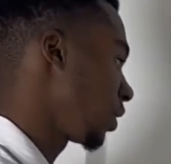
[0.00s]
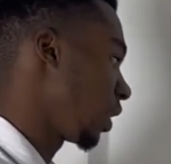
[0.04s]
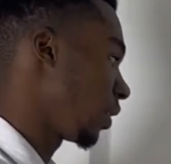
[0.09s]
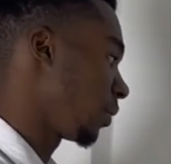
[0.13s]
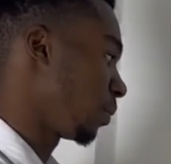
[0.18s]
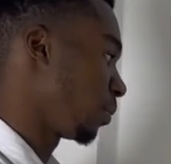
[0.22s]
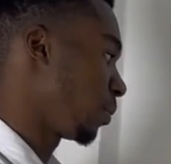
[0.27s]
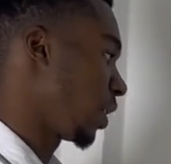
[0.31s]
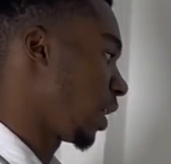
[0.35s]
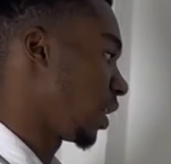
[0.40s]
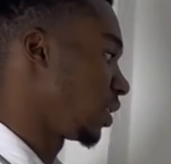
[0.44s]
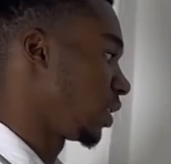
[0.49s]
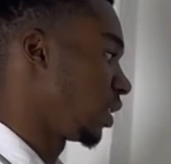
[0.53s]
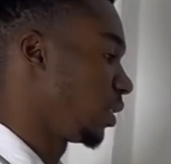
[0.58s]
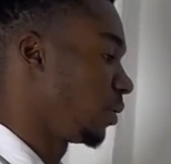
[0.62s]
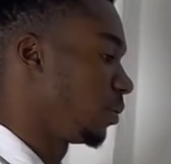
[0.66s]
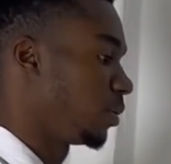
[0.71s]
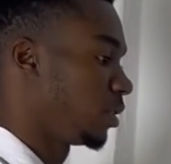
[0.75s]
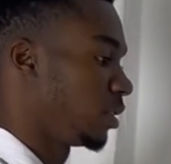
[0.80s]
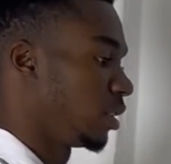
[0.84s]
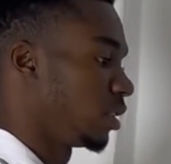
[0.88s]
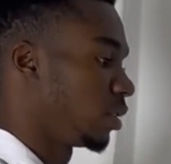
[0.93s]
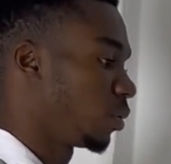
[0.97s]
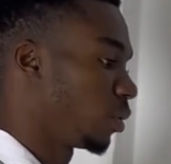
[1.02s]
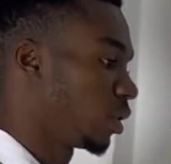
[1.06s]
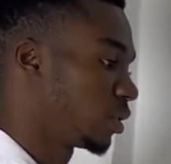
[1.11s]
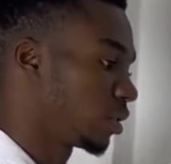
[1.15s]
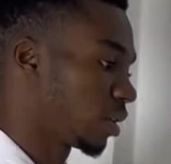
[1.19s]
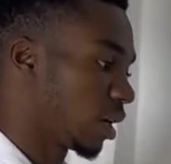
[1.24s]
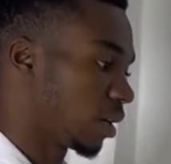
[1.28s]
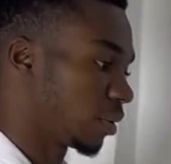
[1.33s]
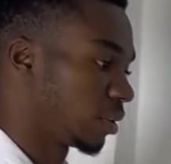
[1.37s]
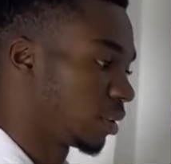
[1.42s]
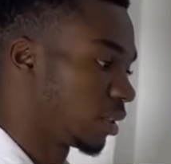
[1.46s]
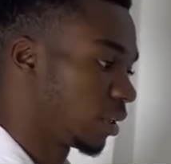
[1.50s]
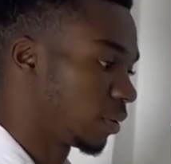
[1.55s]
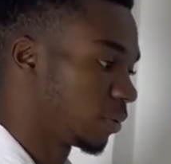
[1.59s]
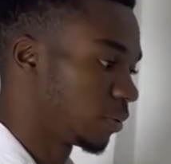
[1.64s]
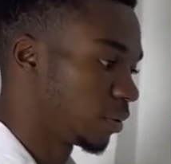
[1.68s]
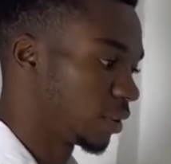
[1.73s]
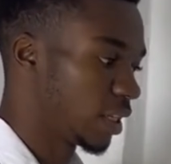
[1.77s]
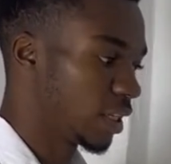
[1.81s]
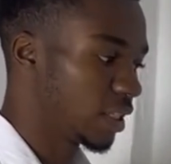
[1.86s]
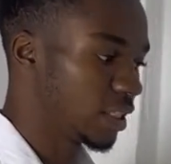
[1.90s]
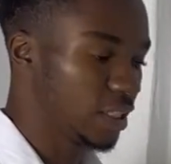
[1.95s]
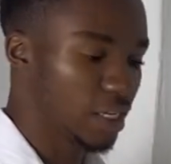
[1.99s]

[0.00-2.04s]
up plus the depreciation, what we calculated for. Then